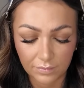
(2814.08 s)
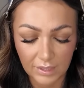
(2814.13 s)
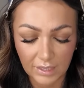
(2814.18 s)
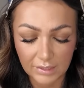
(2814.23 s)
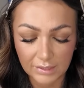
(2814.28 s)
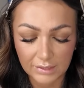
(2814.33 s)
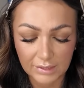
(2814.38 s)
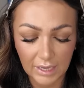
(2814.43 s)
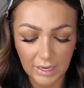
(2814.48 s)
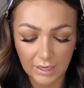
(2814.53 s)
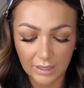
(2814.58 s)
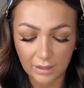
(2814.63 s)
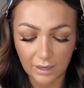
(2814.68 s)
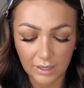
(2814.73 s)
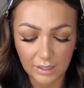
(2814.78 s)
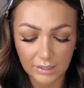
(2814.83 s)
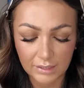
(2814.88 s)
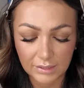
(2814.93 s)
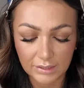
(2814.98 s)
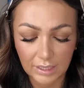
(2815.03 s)
Insane,
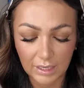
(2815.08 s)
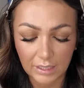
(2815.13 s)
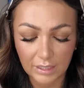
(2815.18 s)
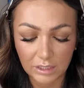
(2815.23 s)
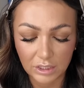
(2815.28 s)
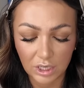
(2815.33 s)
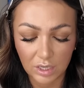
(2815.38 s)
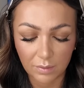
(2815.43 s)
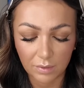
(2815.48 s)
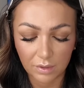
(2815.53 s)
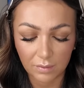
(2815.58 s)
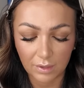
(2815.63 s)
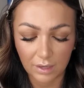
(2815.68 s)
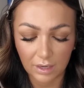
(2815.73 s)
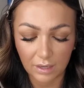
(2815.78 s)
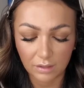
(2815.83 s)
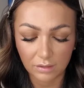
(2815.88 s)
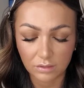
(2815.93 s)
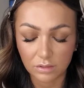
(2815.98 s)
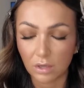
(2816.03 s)
like insanely cheap at the
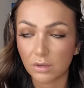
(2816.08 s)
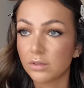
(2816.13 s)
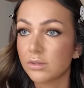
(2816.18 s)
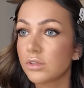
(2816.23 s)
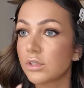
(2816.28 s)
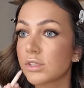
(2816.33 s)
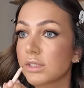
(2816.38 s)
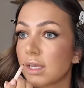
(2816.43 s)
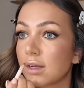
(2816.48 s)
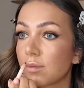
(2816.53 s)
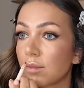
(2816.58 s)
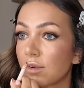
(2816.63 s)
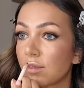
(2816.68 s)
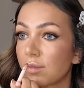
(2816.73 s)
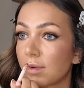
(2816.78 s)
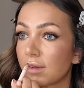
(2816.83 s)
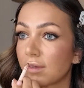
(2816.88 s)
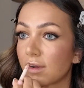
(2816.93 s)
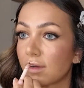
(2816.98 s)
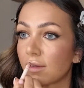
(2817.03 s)
minute. And Doll's just like one of
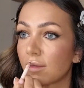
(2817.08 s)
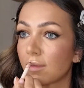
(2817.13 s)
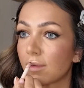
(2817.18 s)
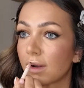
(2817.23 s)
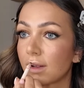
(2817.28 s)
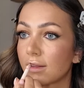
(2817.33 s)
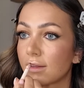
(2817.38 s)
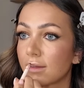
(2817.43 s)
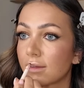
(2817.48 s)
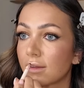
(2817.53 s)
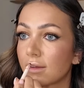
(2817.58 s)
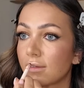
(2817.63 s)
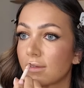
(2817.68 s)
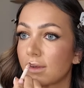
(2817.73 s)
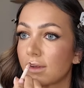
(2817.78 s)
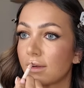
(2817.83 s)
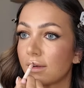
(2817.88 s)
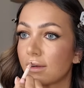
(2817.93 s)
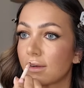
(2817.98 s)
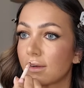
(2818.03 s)
my favourite brands. I
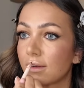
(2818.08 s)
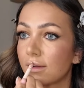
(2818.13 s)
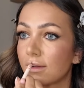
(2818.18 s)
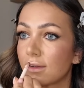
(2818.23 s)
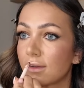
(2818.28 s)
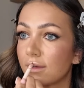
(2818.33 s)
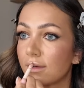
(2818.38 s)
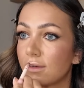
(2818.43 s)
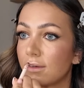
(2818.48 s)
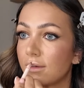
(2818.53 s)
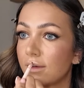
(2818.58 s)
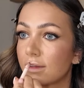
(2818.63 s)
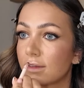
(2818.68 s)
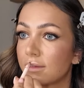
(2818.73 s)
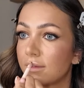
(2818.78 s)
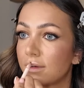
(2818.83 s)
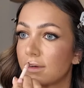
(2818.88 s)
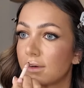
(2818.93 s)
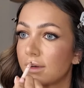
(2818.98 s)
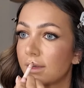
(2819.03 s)
mean, always
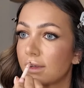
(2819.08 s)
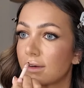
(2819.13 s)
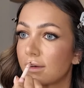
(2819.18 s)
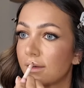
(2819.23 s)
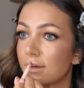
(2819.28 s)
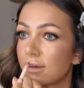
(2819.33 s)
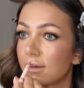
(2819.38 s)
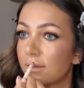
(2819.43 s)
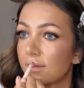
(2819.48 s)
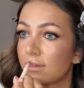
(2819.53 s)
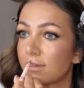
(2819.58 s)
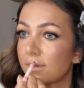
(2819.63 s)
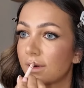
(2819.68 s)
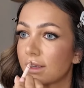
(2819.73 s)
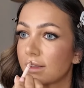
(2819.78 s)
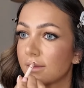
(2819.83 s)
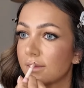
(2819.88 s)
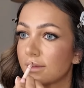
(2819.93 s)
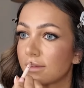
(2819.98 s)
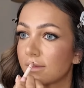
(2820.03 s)
supporting friends,